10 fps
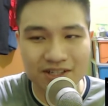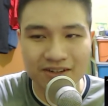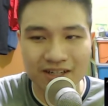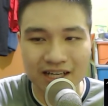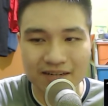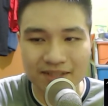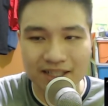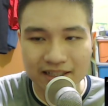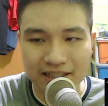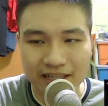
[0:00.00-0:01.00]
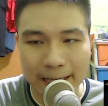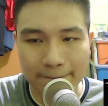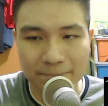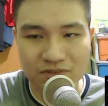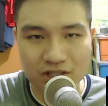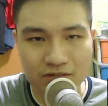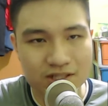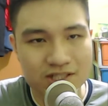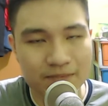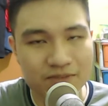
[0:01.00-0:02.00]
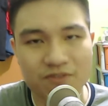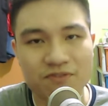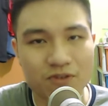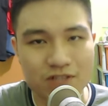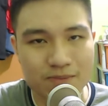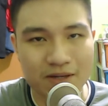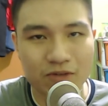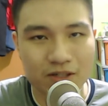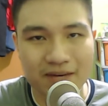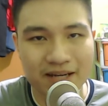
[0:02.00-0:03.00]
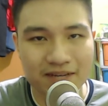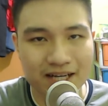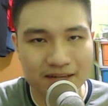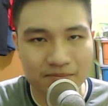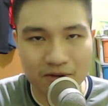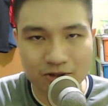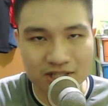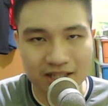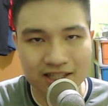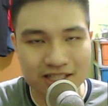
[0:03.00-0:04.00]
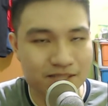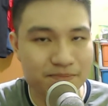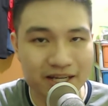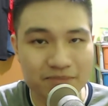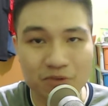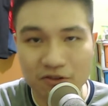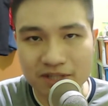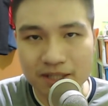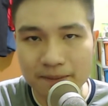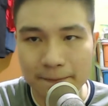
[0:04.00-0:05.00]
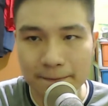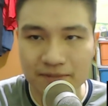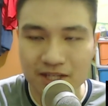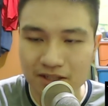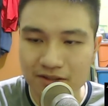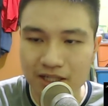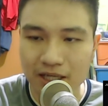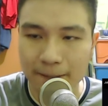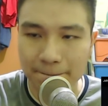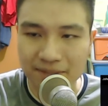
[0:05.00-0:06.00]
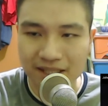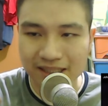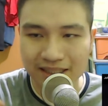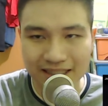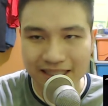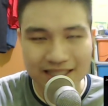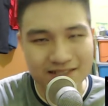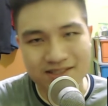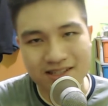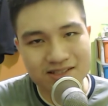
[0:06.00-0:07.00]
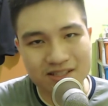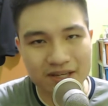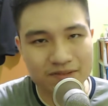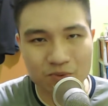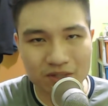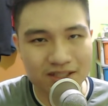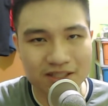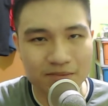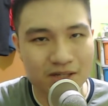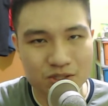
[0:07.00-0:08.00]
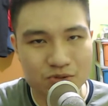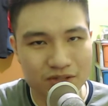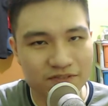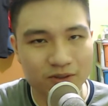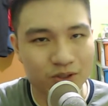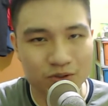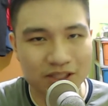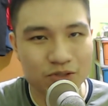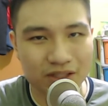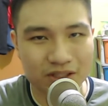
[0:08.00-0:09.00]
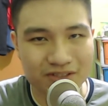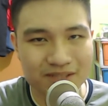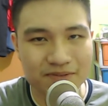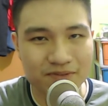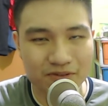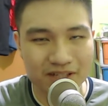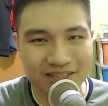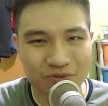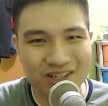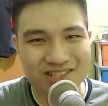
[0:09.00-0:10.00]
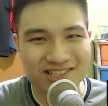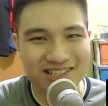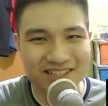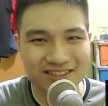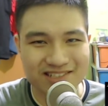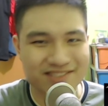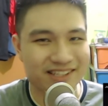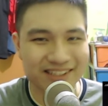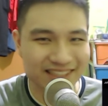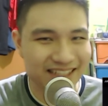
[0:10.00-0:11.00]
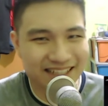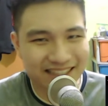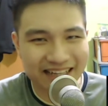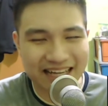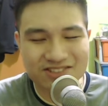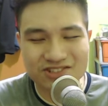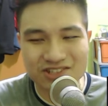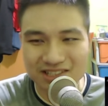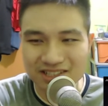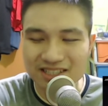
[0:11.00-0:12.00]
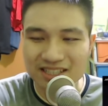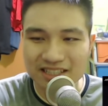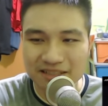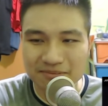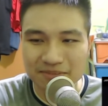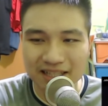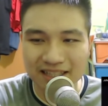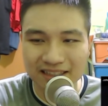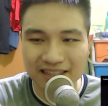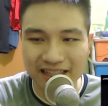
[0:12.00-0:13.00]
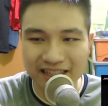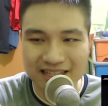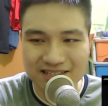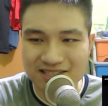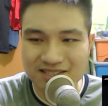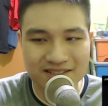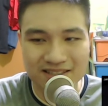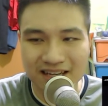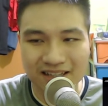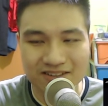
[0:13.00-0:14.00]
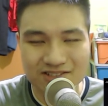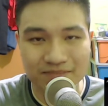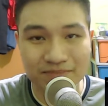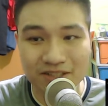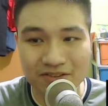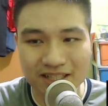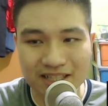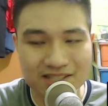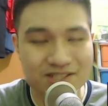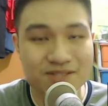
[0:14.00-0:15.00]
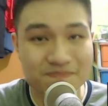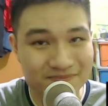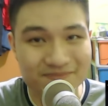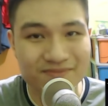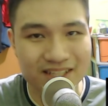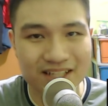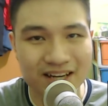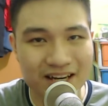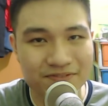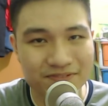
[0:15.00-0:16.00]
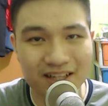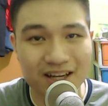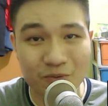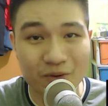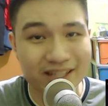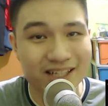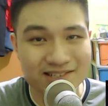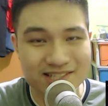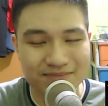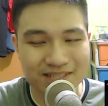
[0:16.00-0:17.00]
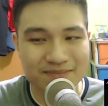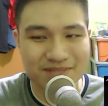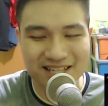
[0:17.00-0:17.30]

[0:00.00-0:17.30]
Um, and John Wick Chapter Four is my one of my most anticipated movie. You know, um, it kind of sucks that we have to wait until March 24, 2023 before we can watch it. You know, it's still next year, but I guess I don't know something great does you know have a lot of wait times,